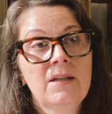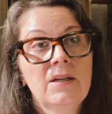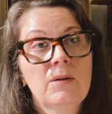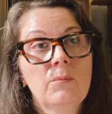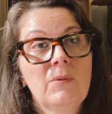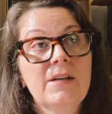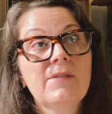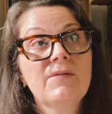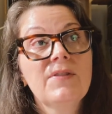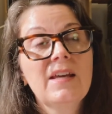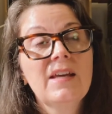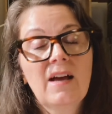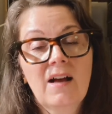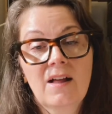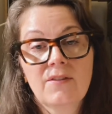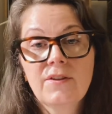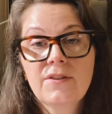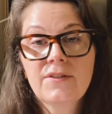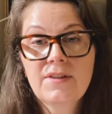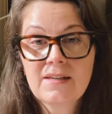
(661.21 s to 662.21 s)
One of the
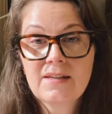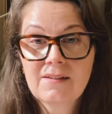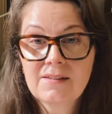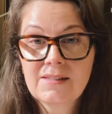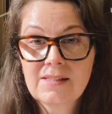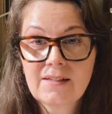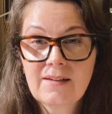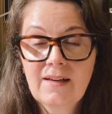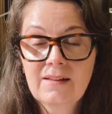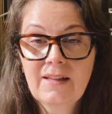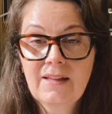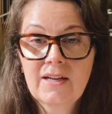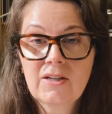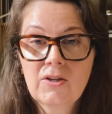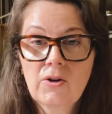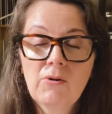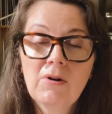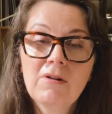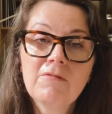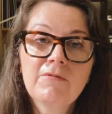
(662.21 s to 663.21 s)
other things that I let
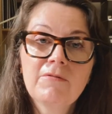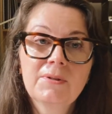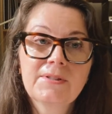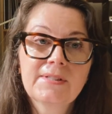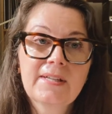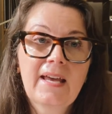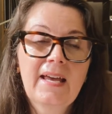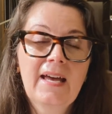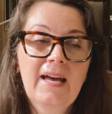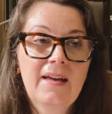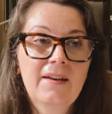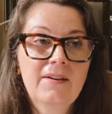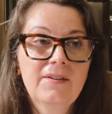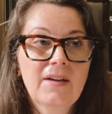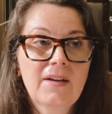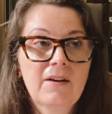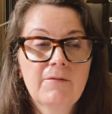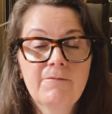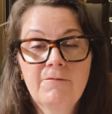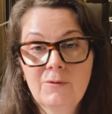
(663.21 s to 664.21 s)
go of was I had
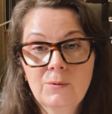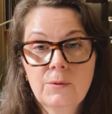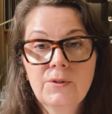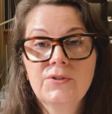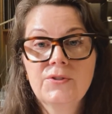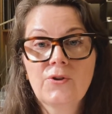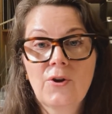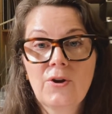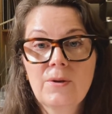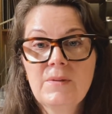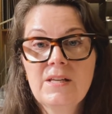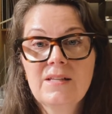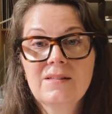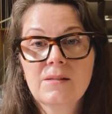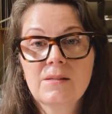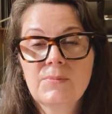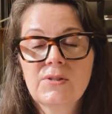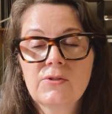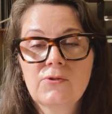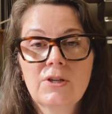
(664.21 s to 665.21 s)
a full Adobe
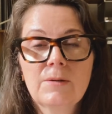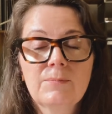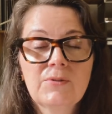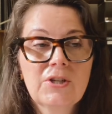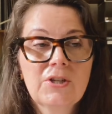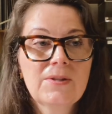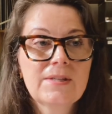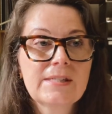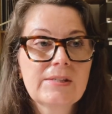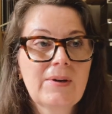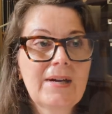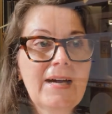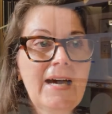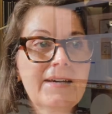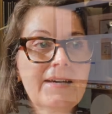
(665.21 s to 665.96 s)
subscription, so I had